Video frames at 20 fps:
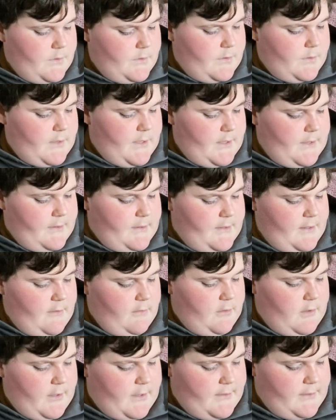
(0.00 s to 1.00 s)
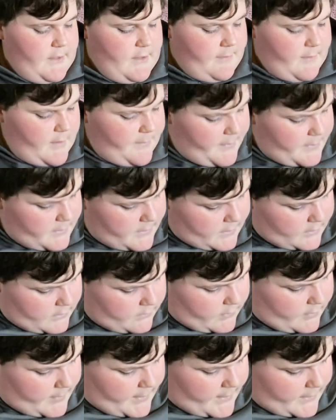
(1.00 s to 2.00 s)
Okay, let's see how long it takes me to put this
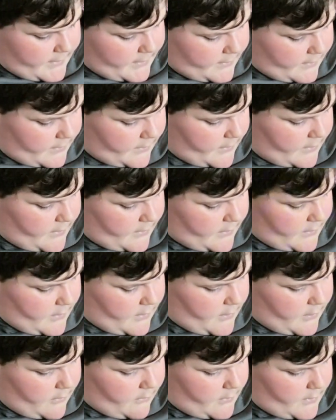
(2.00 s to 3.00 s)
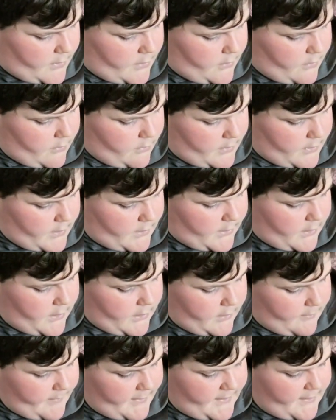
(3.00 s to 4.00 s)
lure back. Oh no, it got
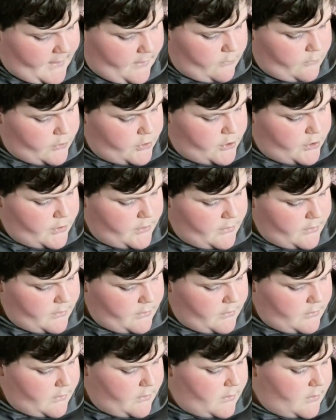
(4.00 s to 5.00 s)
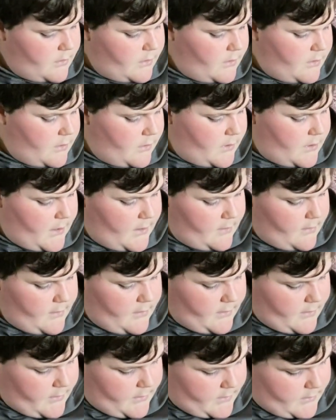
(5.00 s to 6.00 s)
caught in my couch. That's
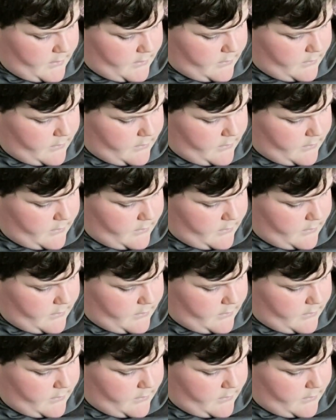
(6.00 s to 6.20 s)
not good.